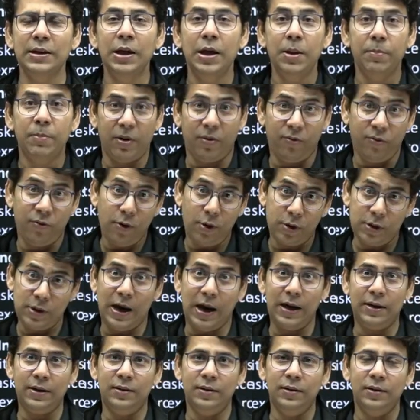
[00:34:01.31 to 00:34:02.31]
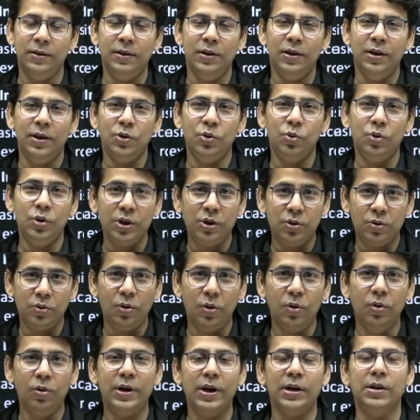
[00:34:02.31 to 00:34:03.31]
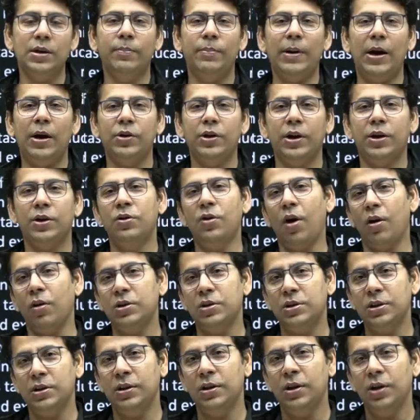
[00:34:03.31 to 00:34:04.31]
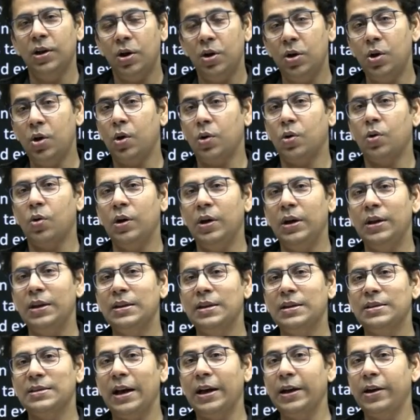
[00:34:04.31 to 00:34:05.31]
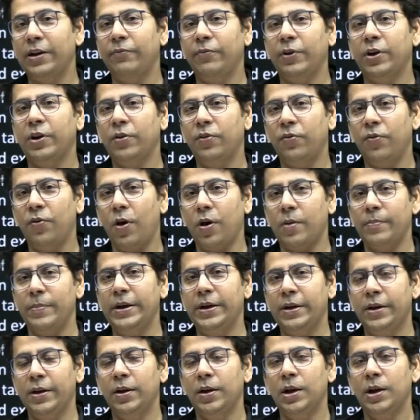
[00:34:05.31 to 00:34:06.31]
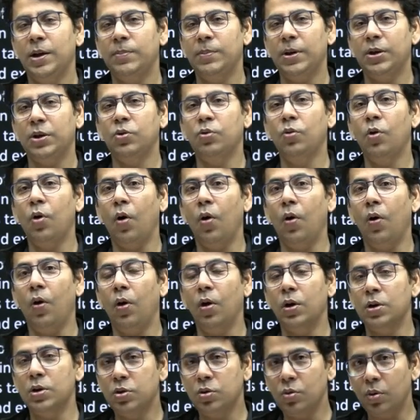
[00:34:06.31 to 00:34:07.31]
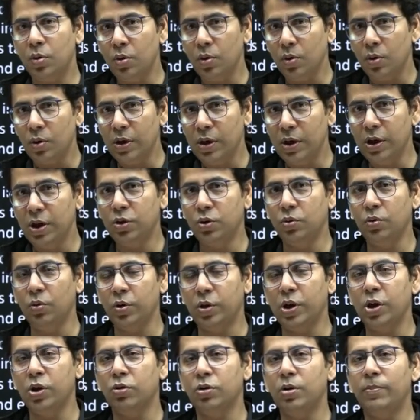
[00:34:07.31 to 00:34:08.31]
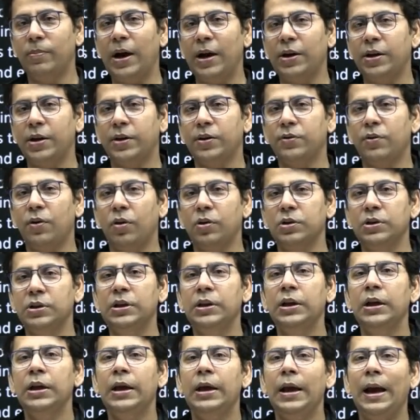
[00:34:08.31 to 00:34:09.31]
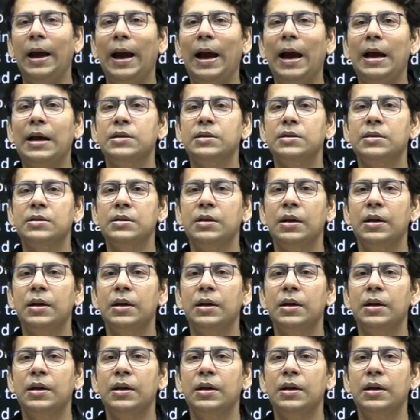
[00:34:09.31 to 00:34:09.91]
But for that, you need to look at the biotechnology not only in the scientific format, but you also need to look into the biotechnology as